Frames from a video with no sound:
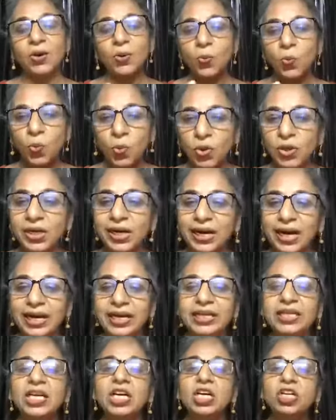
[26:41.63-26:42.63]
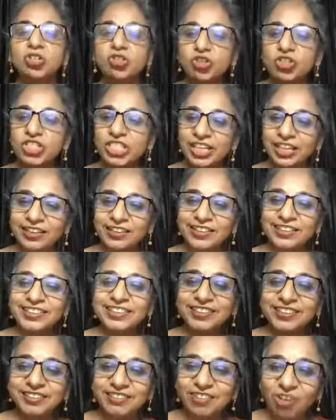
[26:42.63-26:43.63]
would like to take an
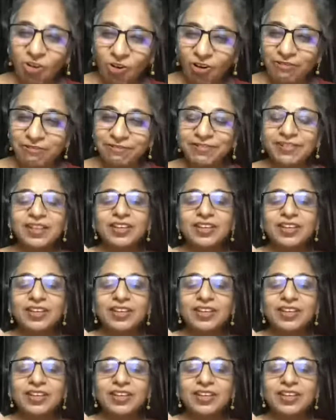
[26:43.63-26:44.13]
year off,